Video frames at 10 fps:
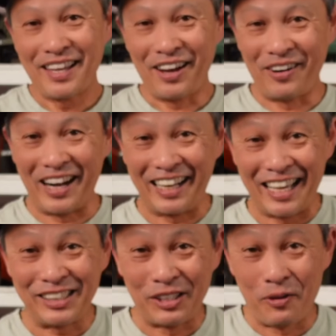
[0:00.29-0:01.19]
All right,
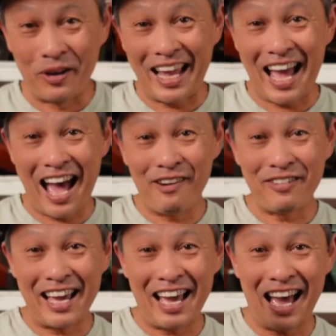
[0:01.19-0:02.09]
guys, you know what I have?
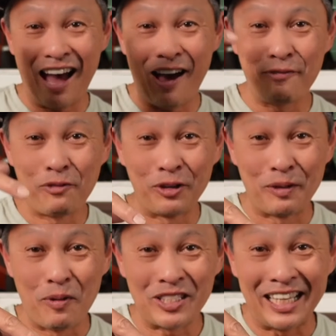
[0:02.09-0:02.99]
I have one of
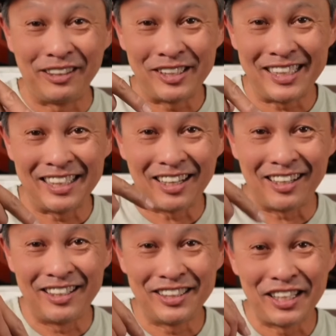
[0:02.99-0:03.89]
the most interesting
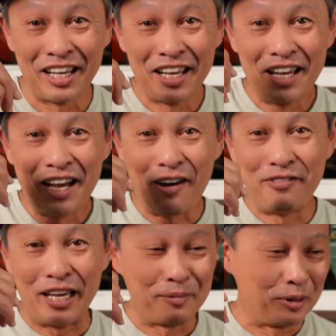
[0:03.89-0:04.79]
cars
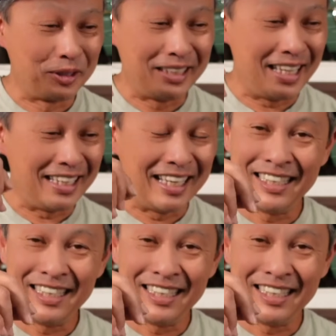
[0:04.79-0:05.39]
available today.